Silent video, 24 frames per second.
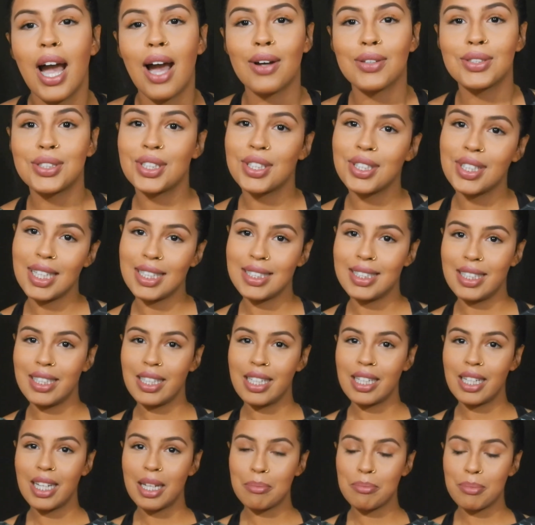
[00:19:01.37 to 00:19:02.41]
I'll see you guys
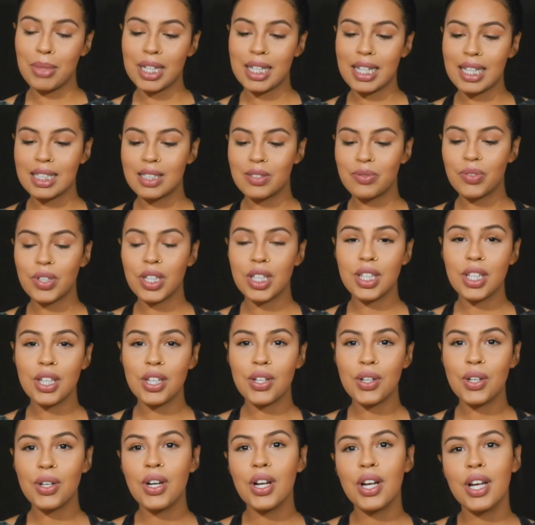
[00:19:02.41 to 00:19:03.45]
in my next
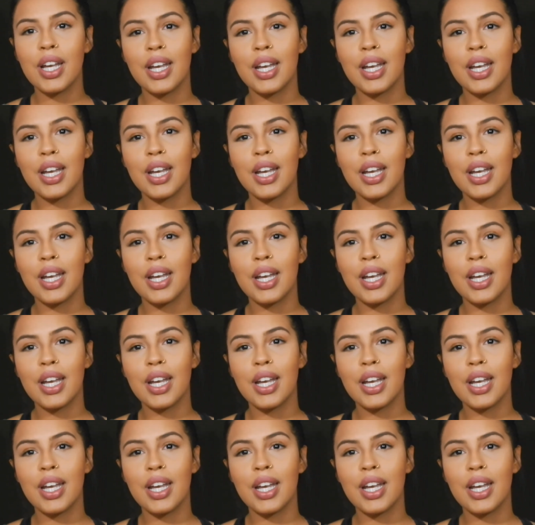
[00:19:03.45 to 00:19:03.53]
video.